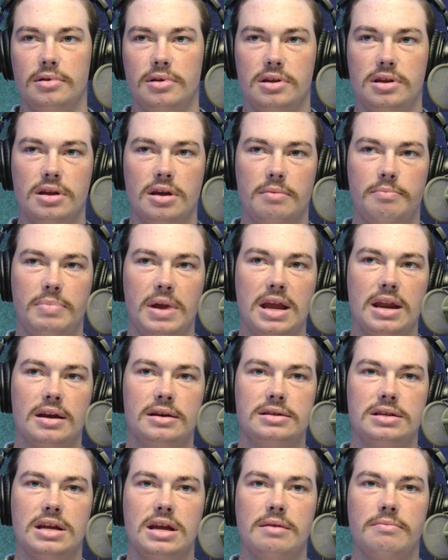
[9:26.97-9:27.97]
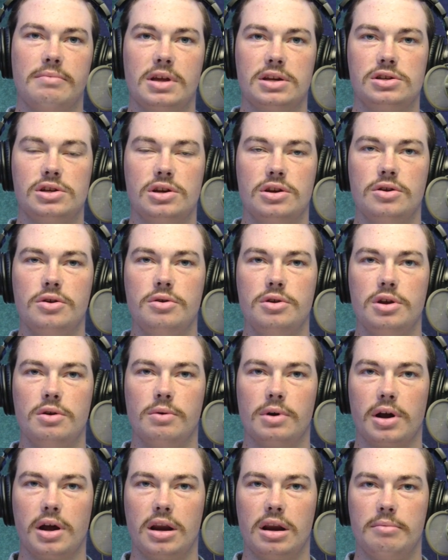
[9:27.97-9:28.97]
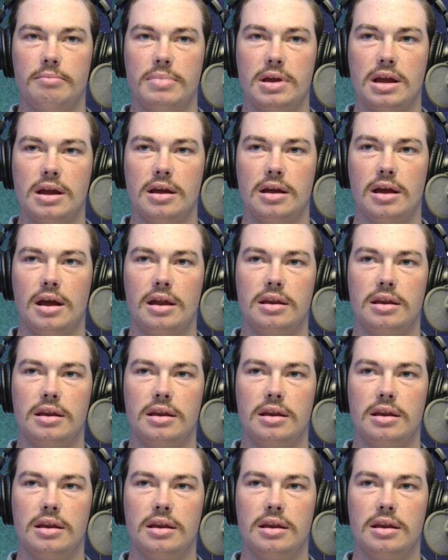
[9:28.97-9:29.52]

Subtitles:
you beat a team that you knew you were going to beat,